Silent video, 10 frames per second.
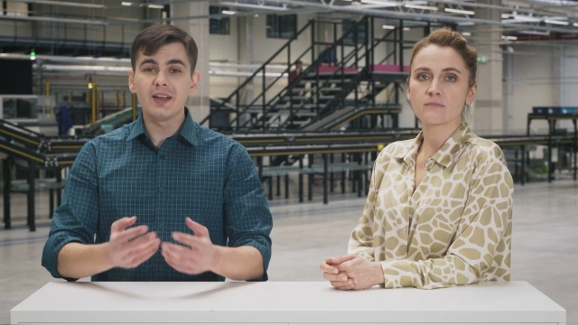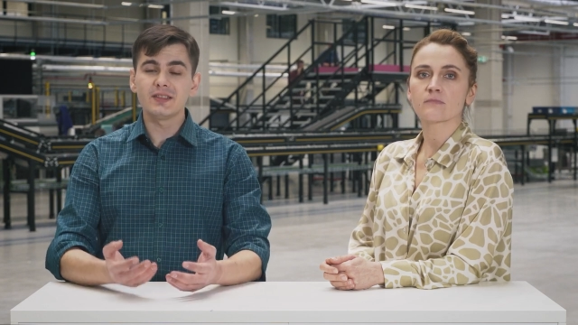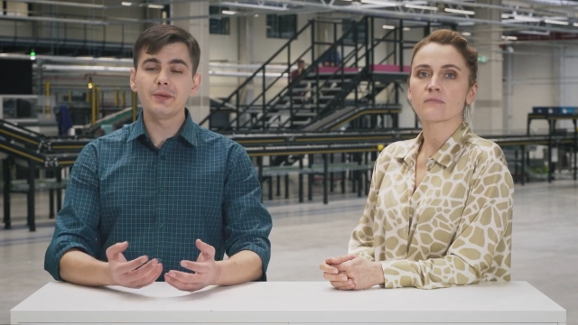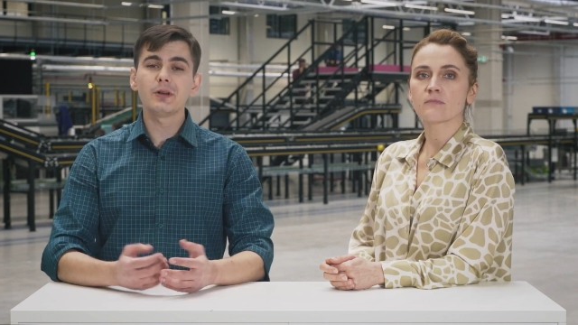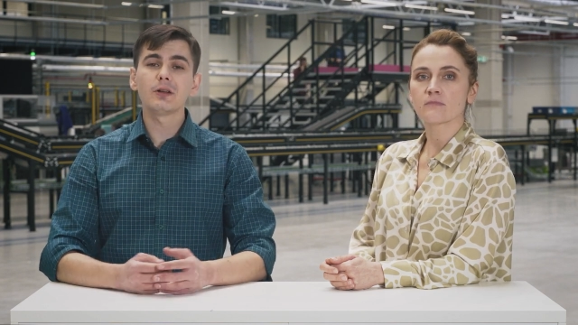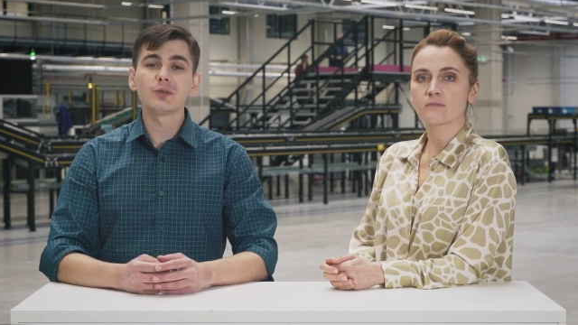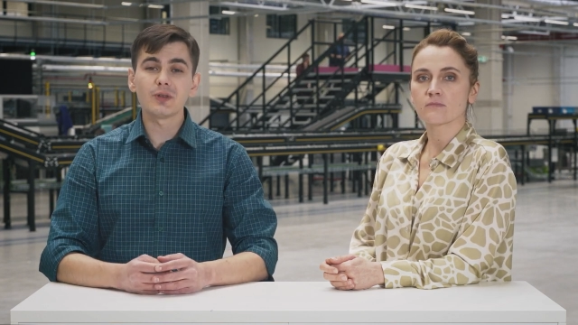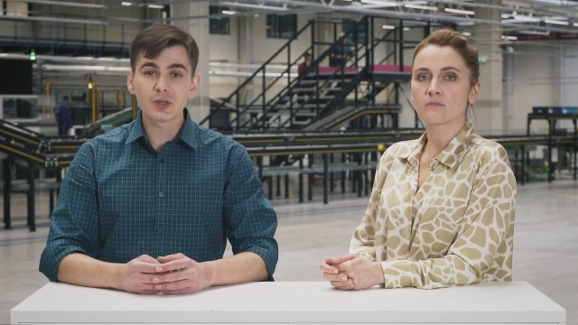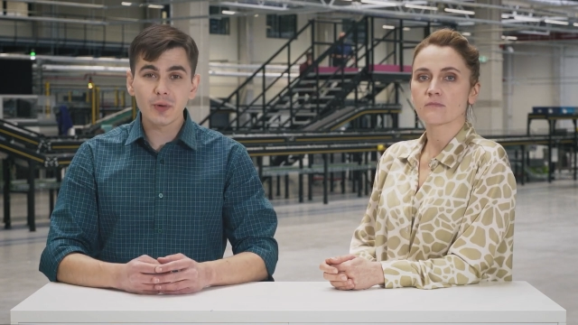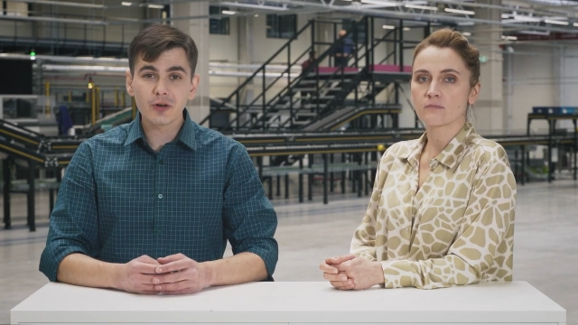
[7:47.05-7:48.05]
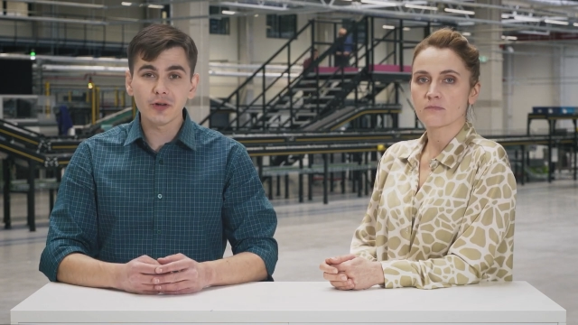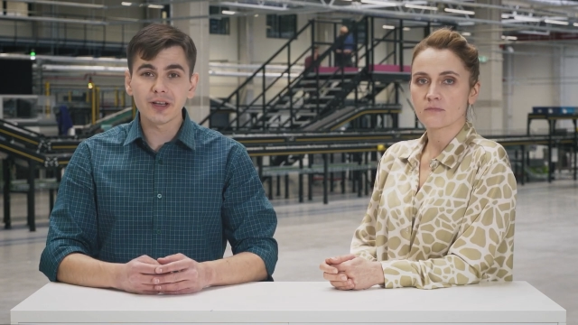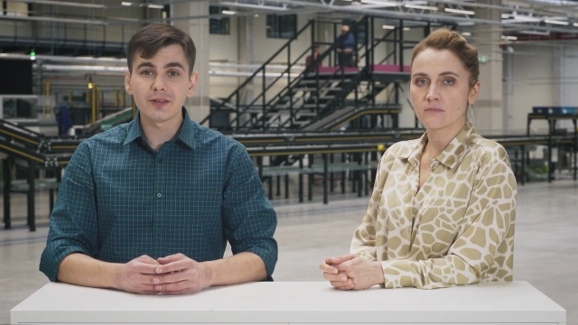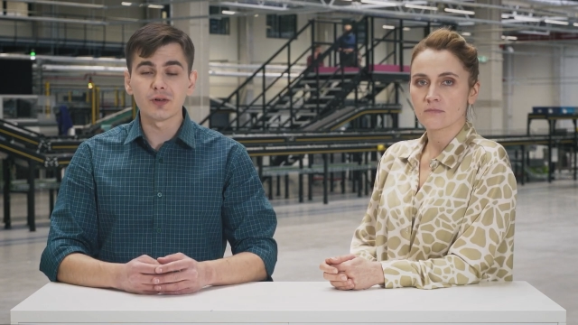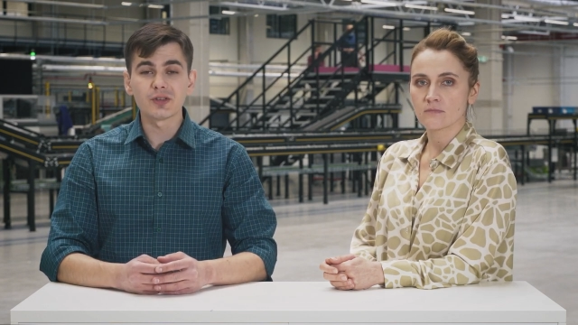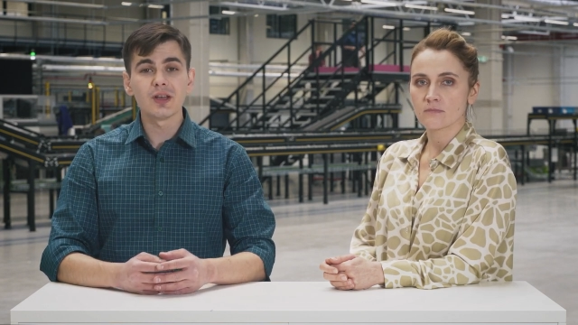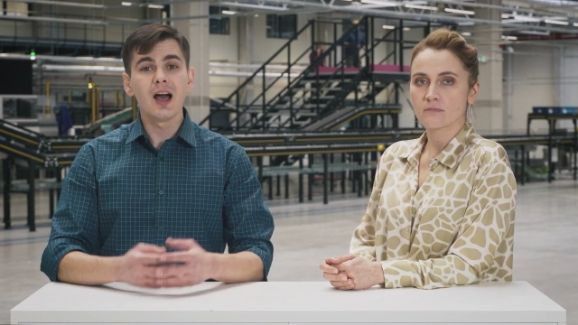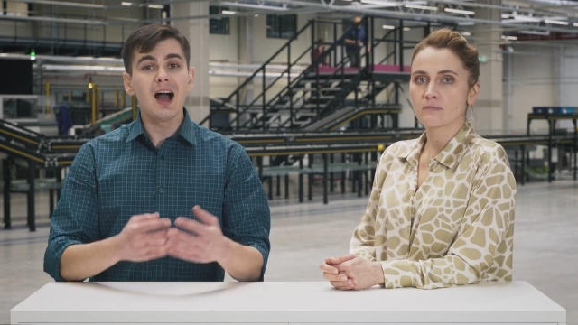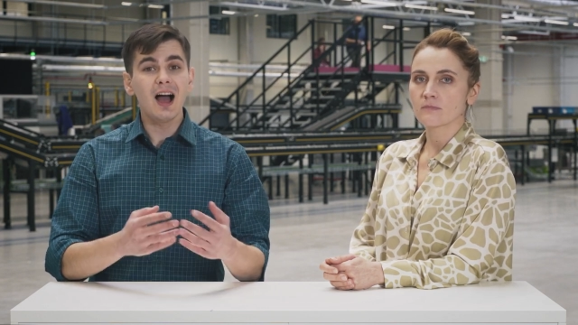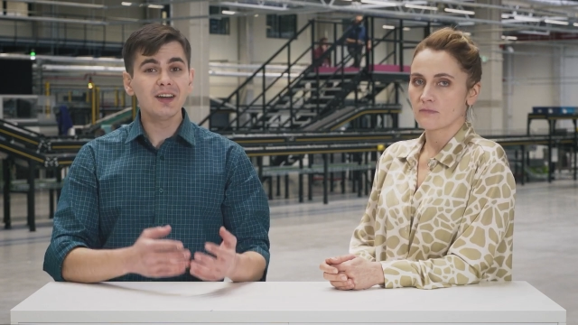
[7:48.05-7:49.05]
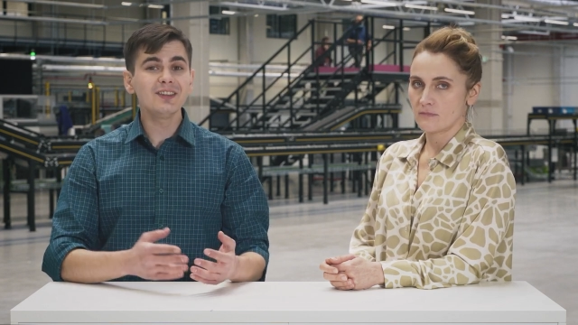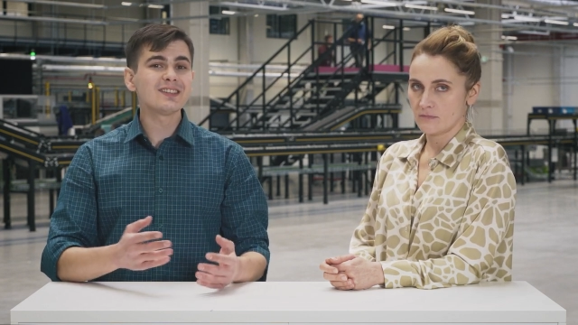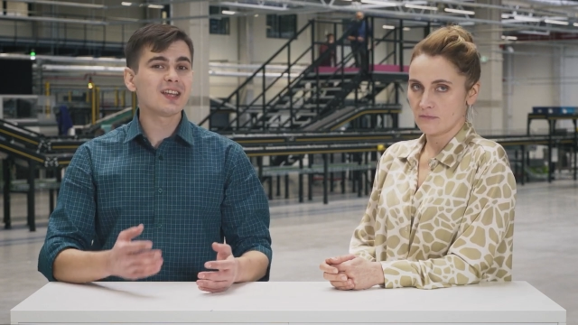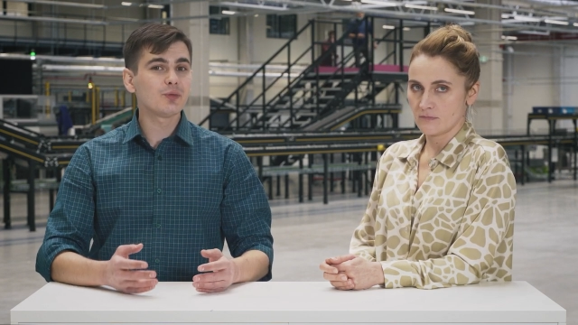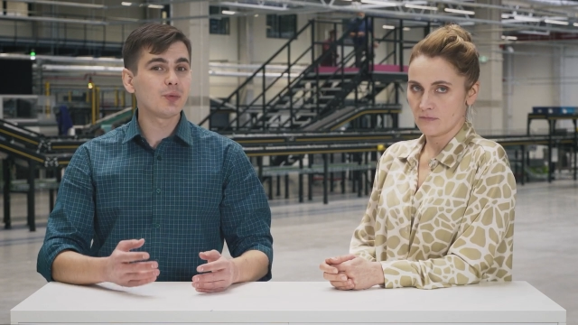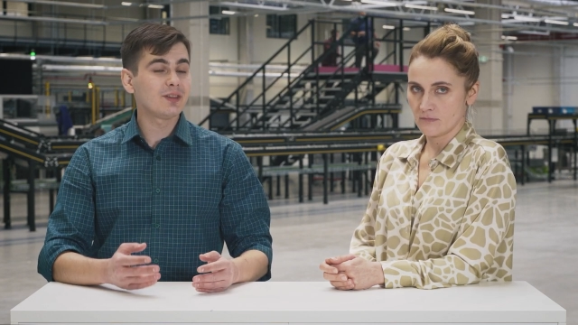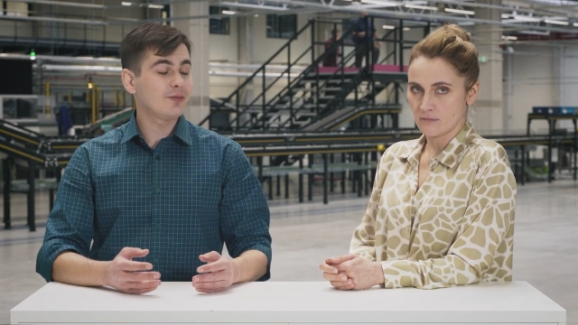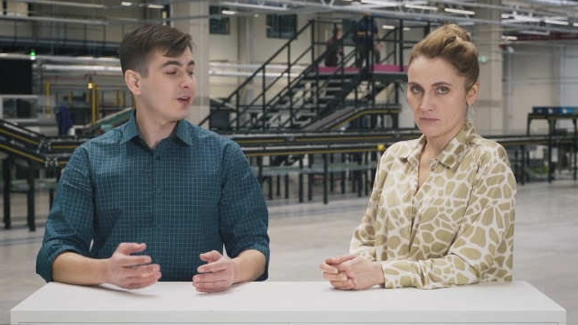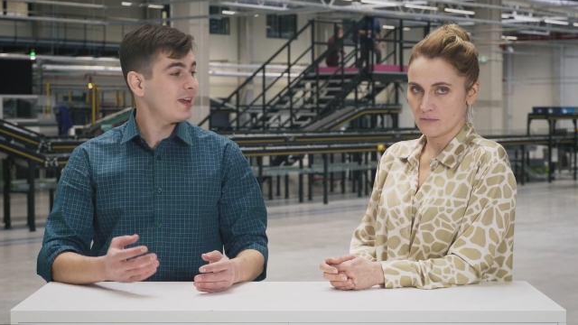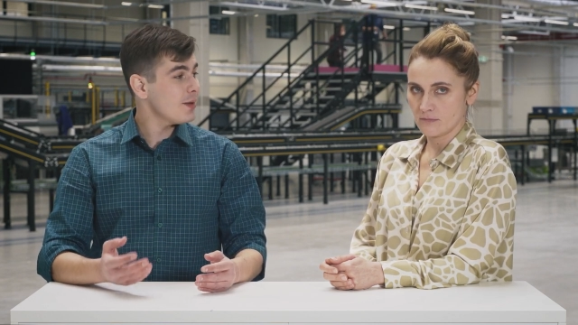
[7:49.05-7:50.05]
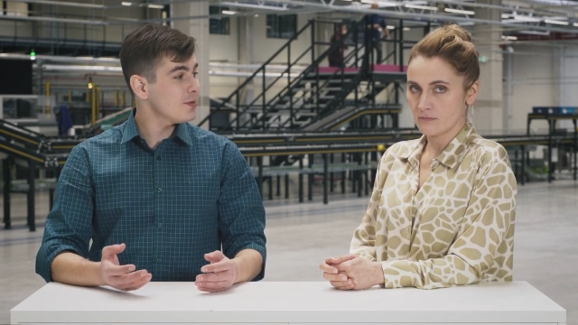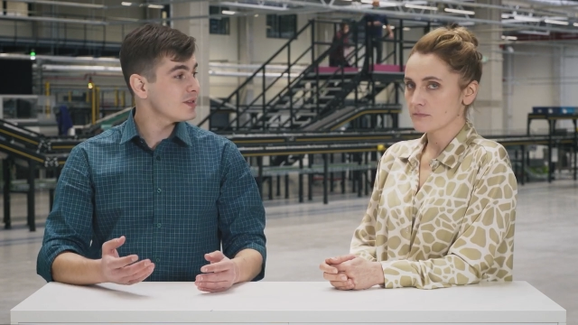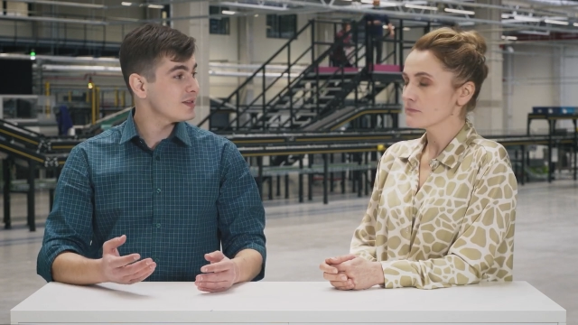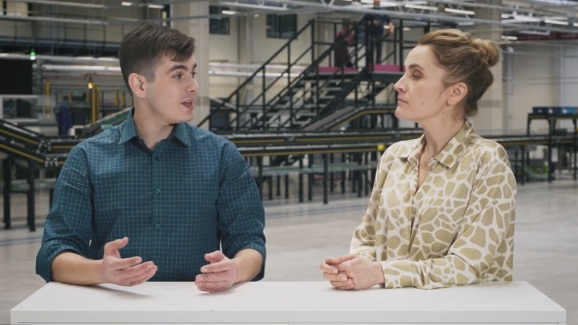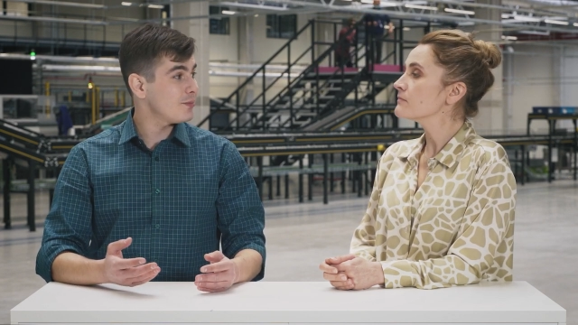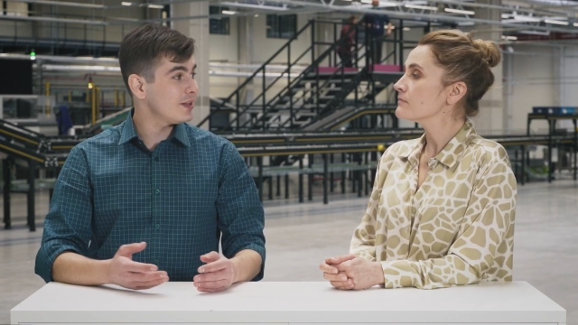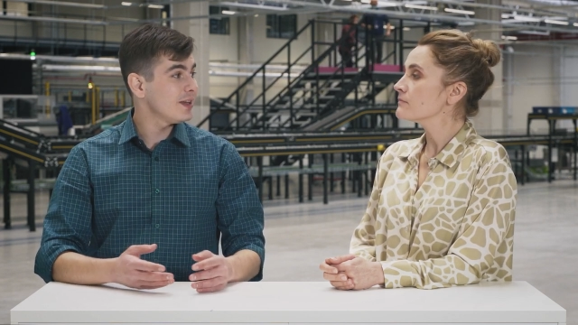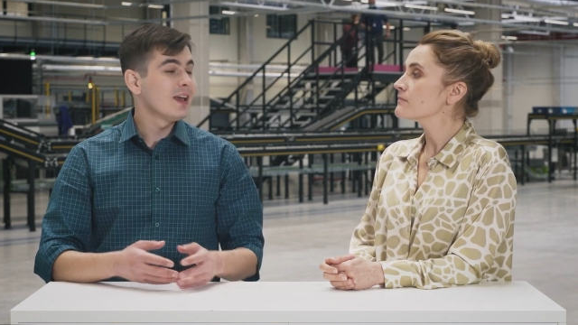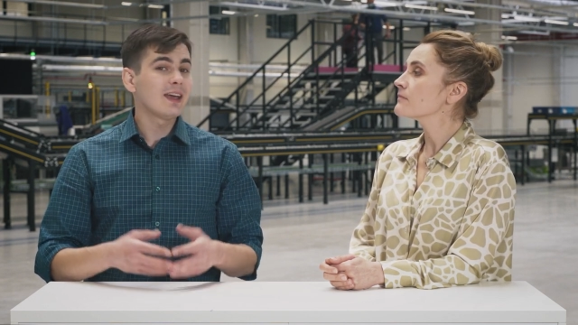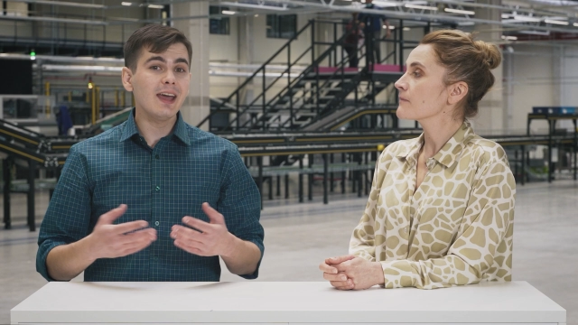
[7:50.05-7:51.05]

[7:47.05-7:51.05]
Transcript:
Speaker 1: And similar to the square connectors, Harting's M23 cables assembly